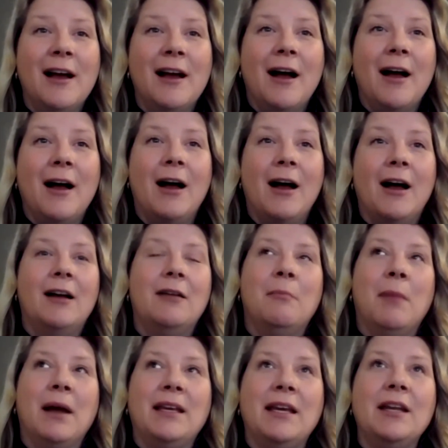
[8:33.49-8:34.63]

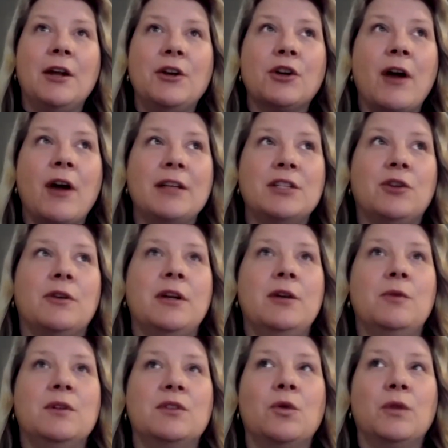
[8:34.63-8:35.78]
My kin undergrad degree
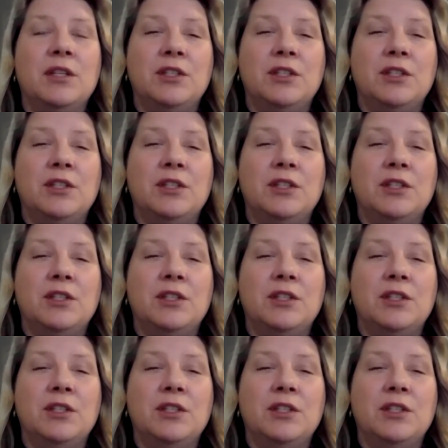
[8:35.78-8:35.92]
was only